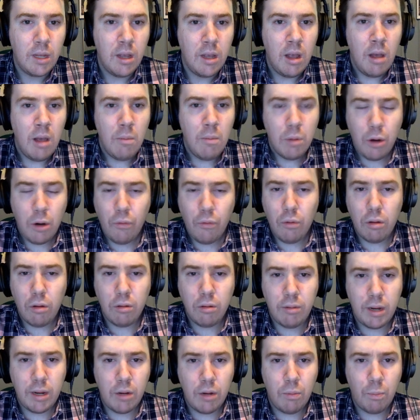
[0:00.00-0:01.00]
But
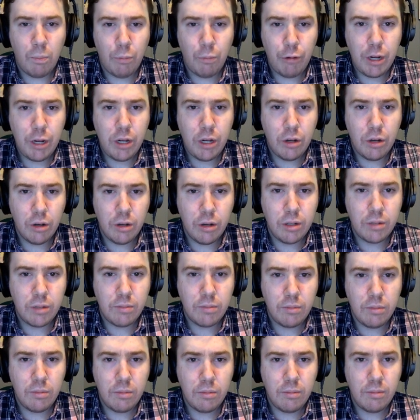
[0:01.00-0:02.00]
overall, pretty good
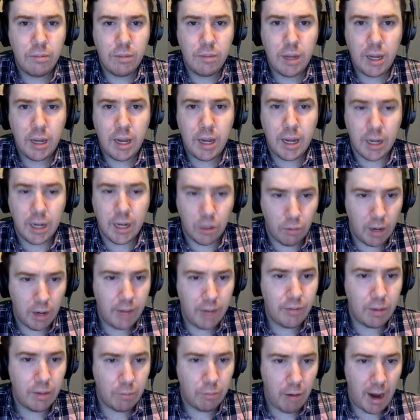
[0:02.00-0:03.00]

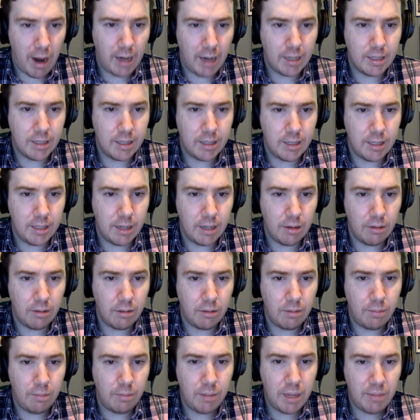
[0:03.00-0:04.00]
engraving practices here.
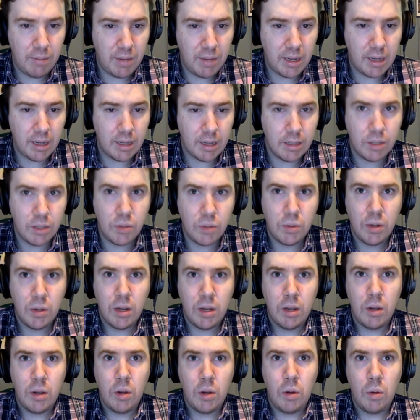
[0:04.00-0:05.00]
The beaming is
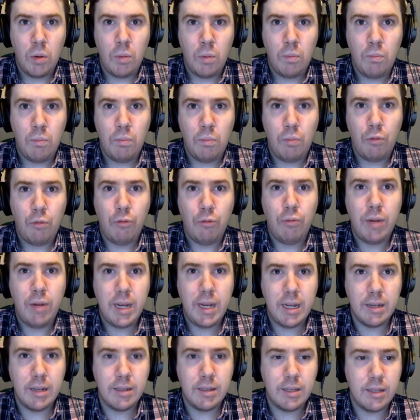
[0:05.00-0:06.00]
pretty
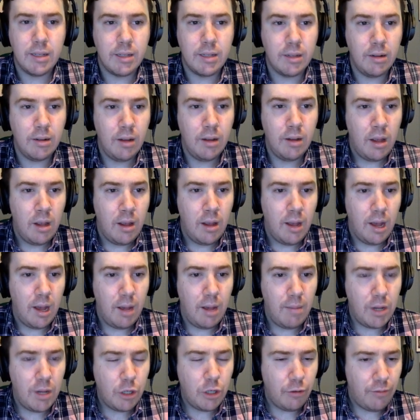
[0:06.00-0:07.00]
consistent.
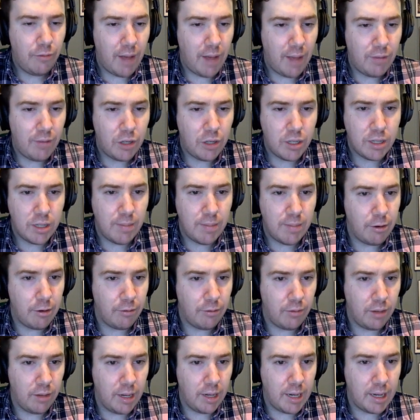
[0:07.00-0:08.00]
Measure 5, just as a matter of
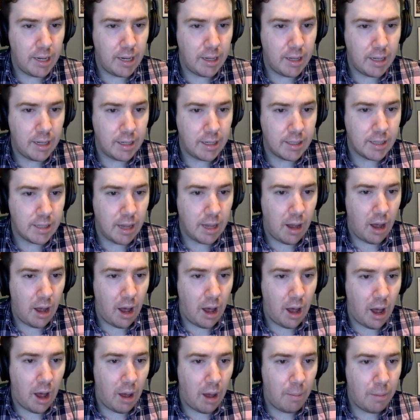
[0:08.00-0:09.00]
cleaning things
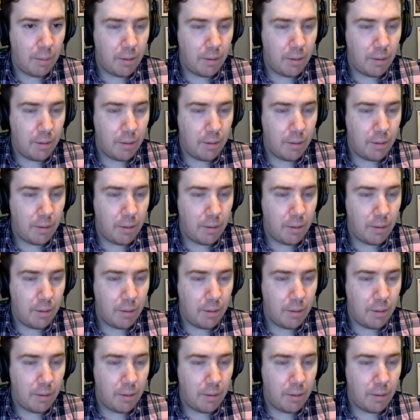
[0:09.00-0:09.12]
up.